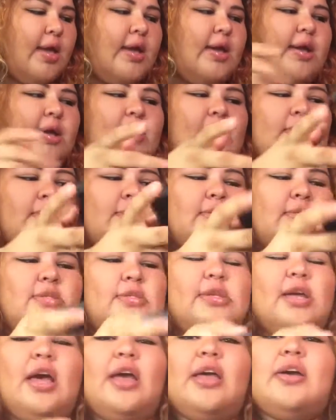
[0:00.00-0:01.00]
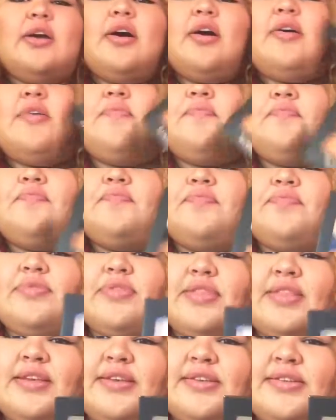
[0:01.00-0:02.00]
and I got
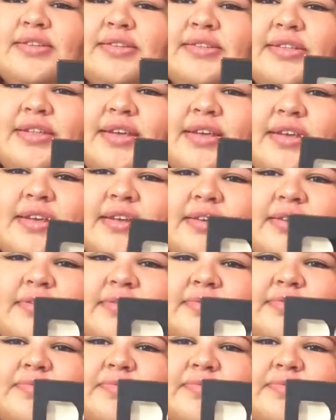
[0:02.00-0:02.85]
this thing.